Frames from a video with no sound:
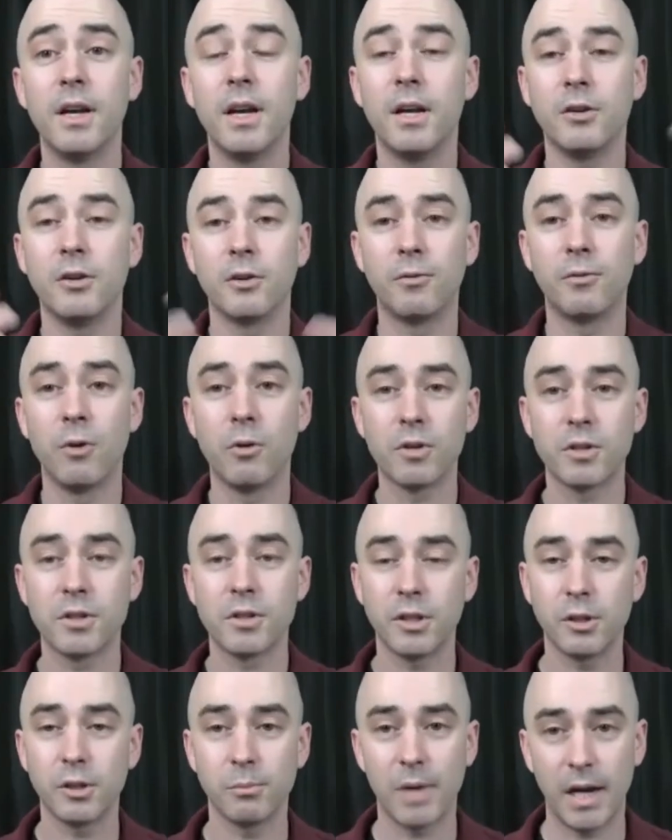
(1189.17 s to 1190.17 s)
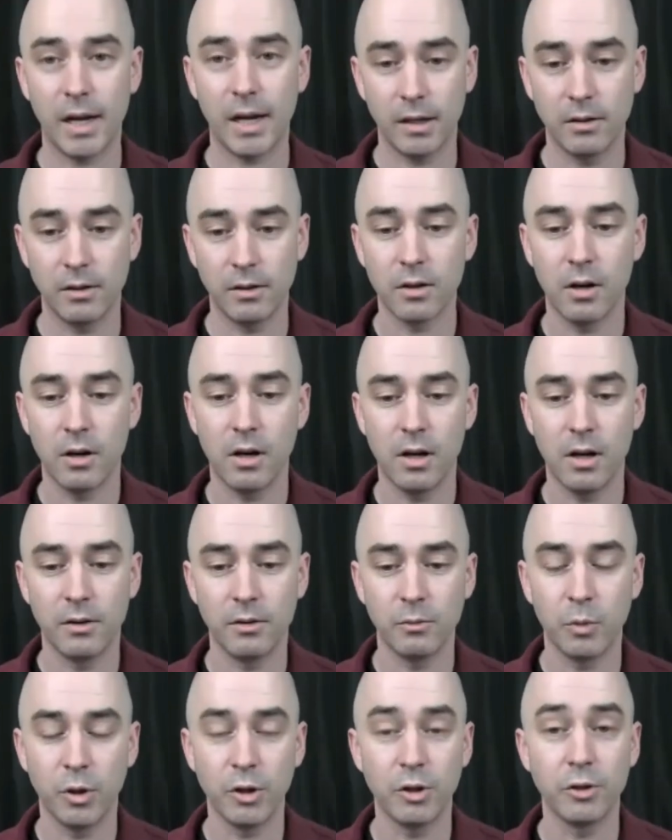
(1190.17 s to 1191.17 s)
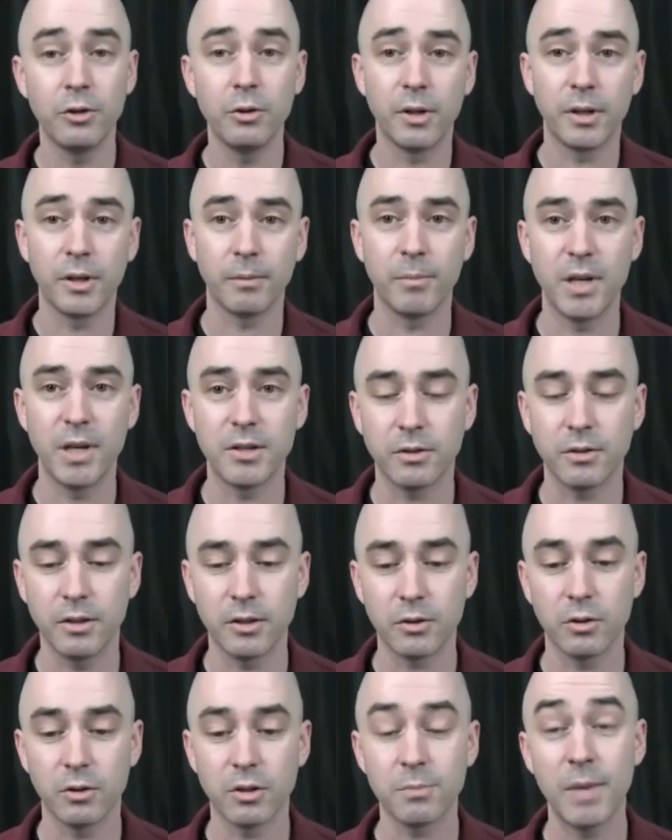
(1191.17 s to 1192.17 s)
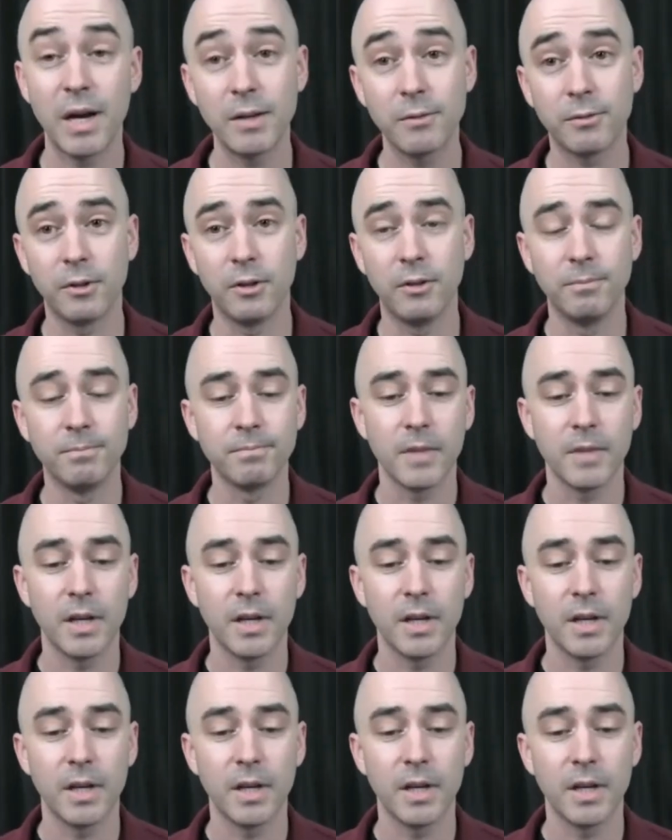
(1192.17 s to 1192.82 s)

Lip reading: and you're focusing your mind on what you're doing, basically. So it's mindful.